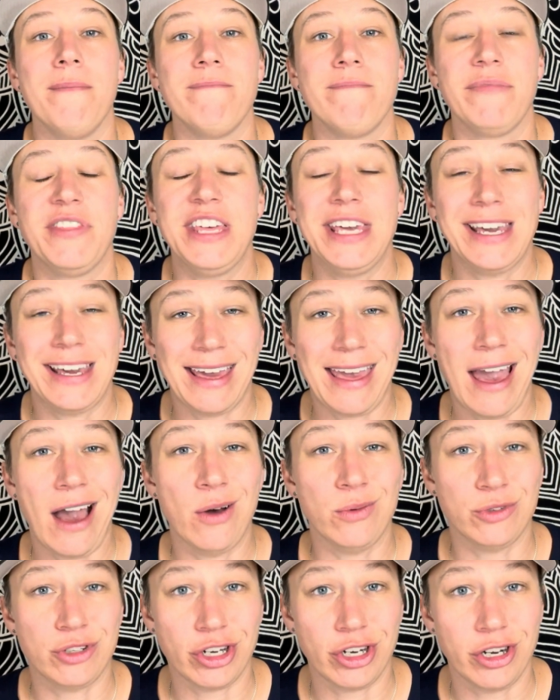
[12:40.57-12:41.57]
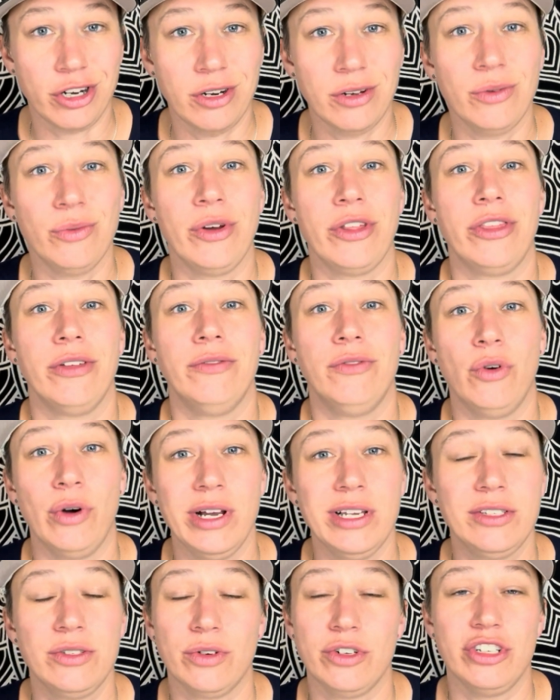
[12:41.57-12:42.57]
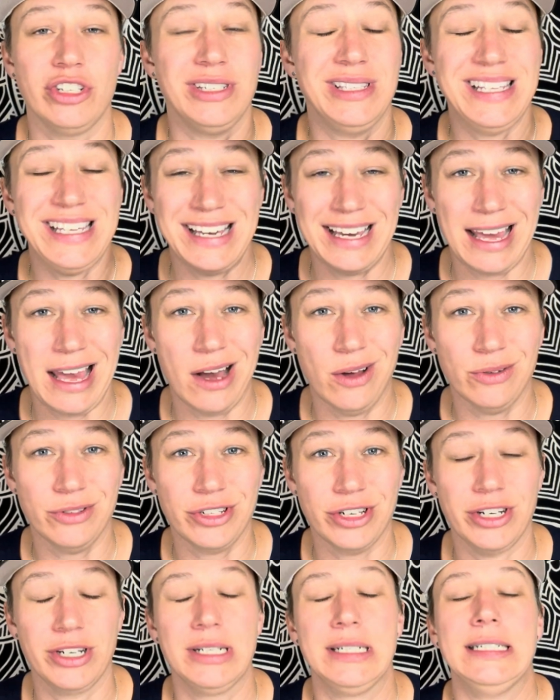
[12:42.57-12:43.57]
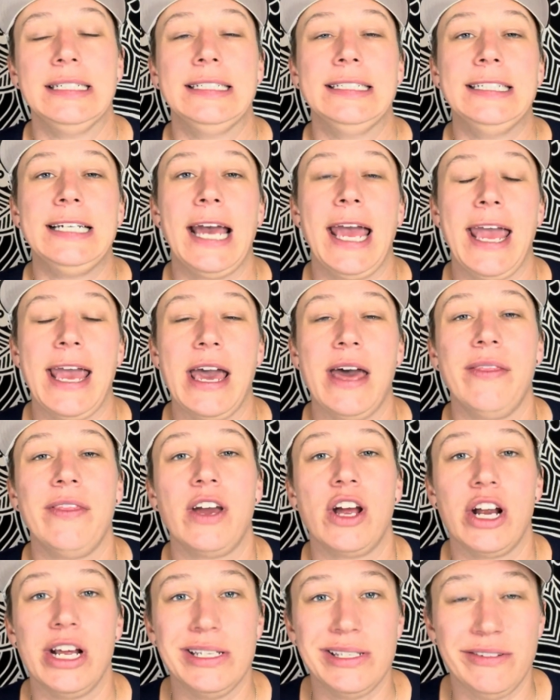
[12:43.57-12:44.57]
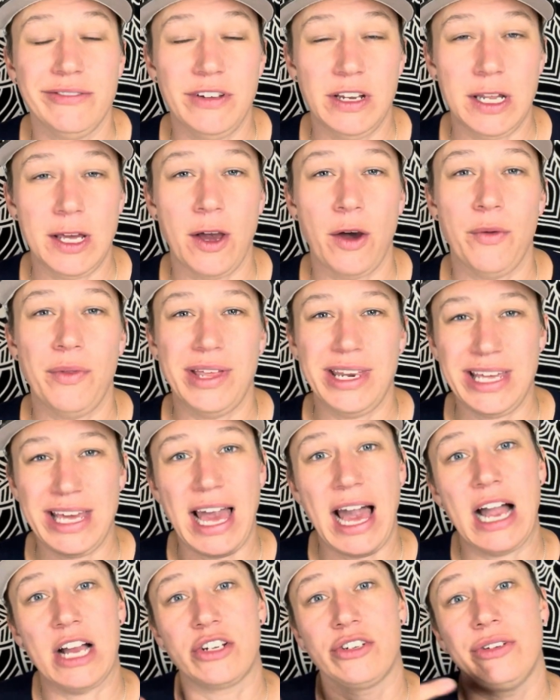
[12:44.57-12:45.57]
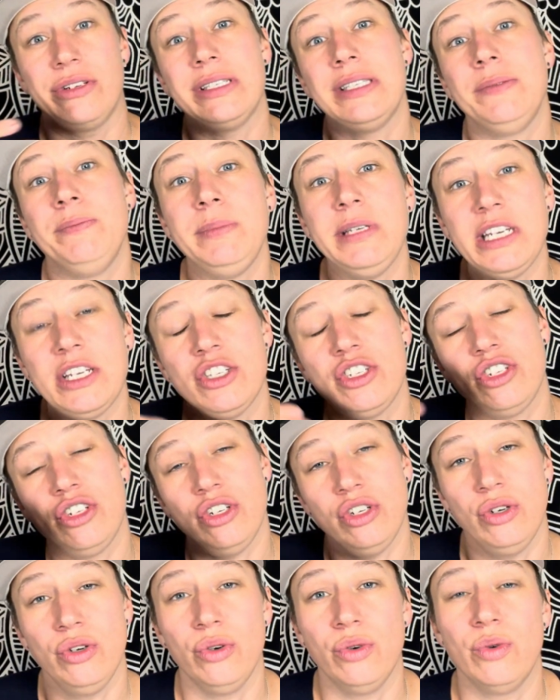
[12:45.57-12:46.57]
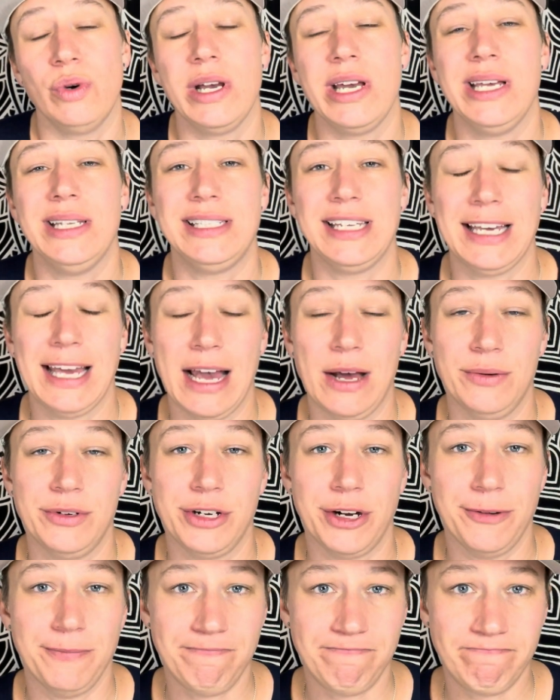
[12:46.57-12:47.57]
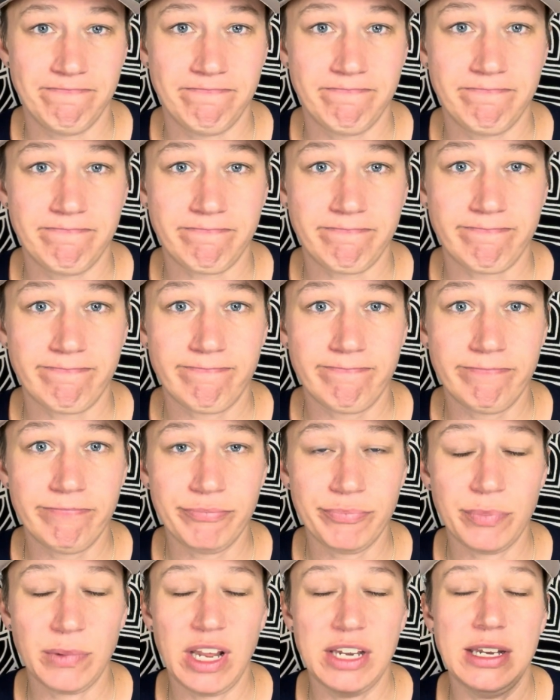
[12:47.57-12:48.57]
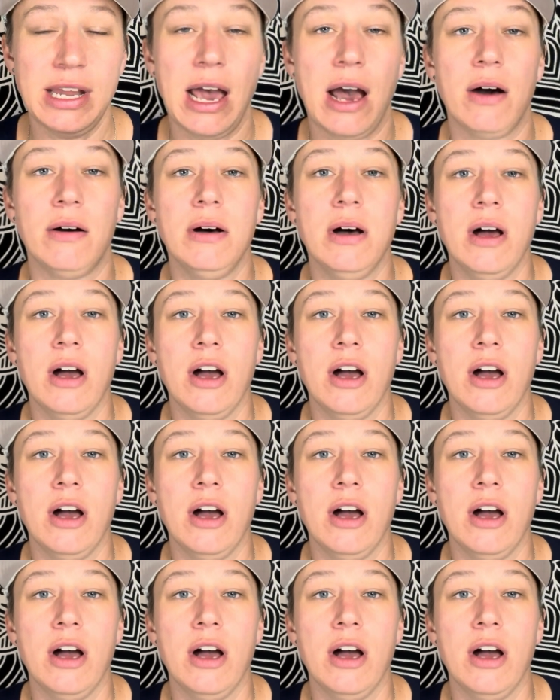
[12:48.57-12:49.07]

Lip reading: the encounter with the voice, or just the encounter. And there is a video that he actually speaks to his encounter. Now,